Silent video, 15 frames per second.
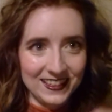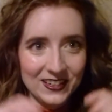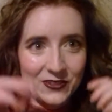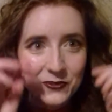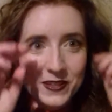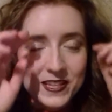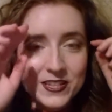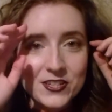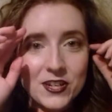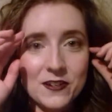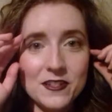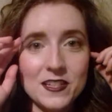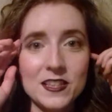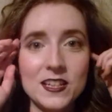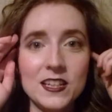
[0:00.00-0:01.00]
what they
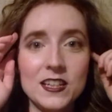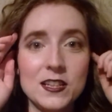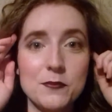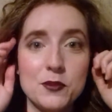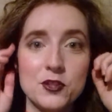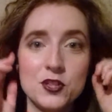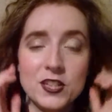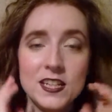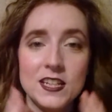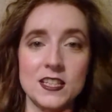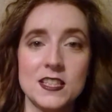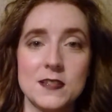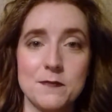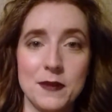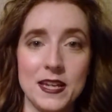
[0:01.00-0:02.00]
showed in the
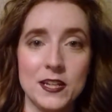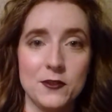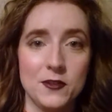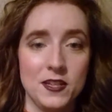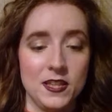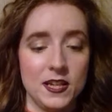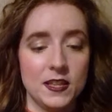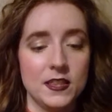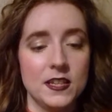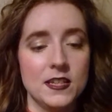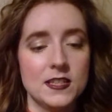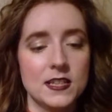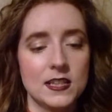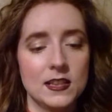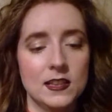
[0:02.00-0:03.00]
Portuguese bakery, they had
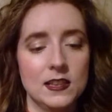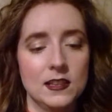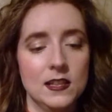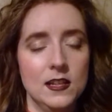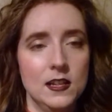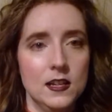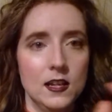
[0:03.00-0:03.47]
these little